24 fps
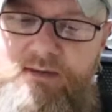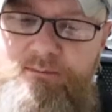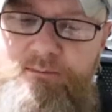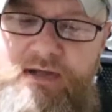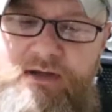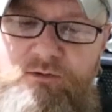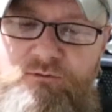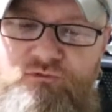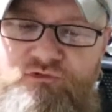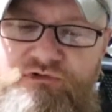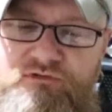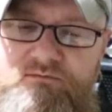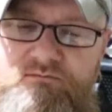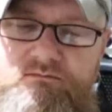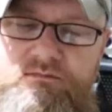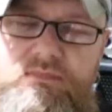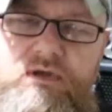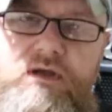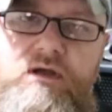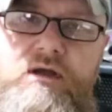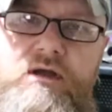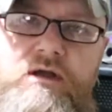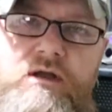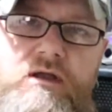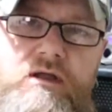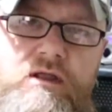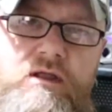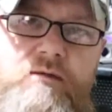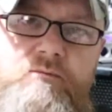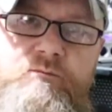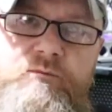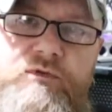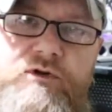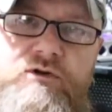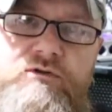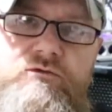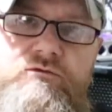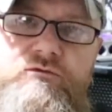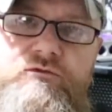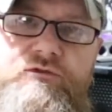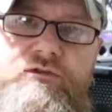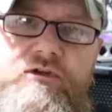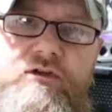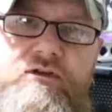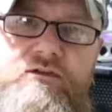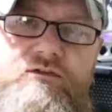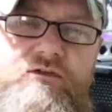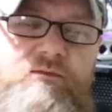Belgium.
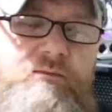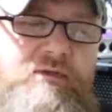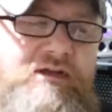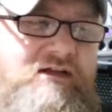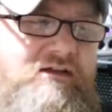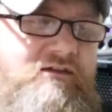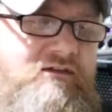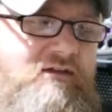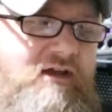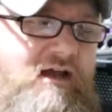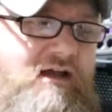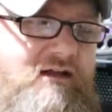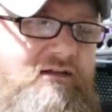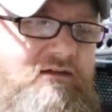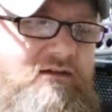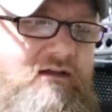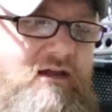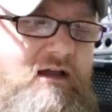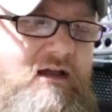Bruges, to be exact,